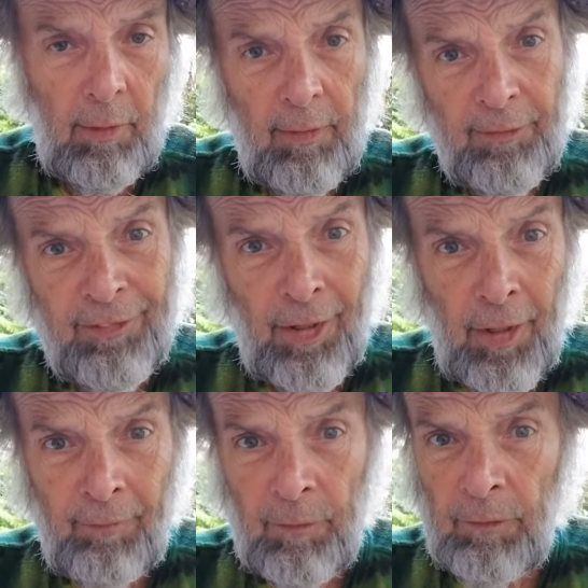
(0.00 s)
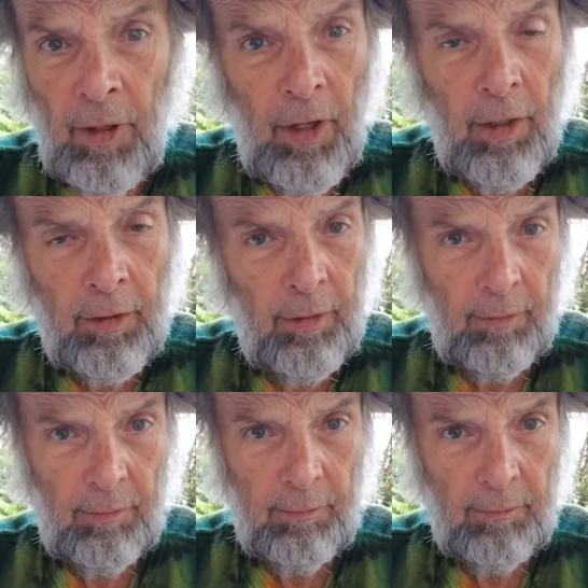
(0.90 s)
Zavarak,
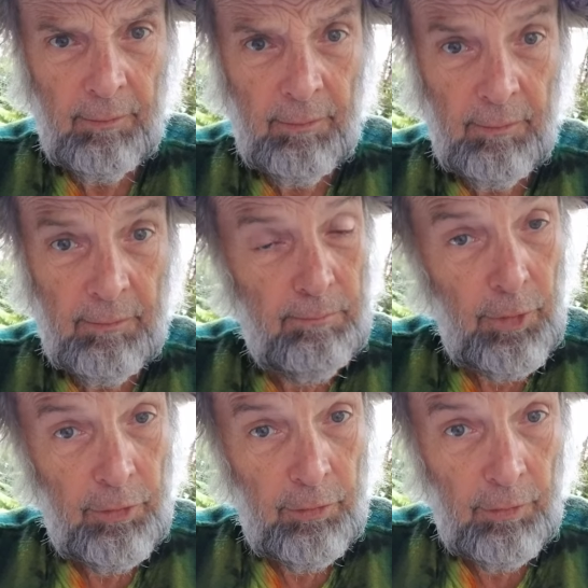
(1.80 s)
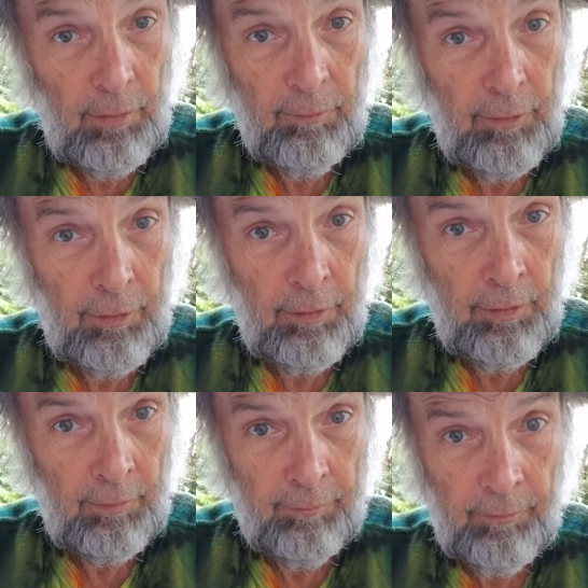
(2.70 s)
that you never heard of.